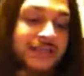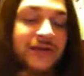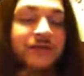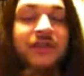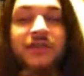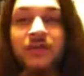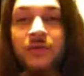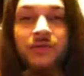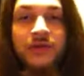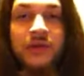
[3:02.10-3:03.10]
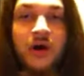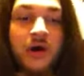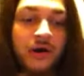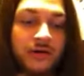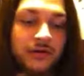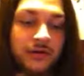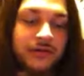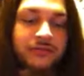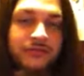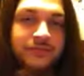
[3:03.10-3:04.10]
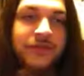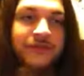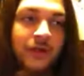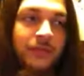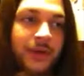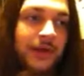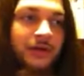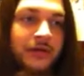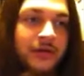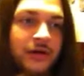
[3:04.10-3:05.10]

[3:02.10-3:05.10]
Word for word: is definitely dealing with the dog, developing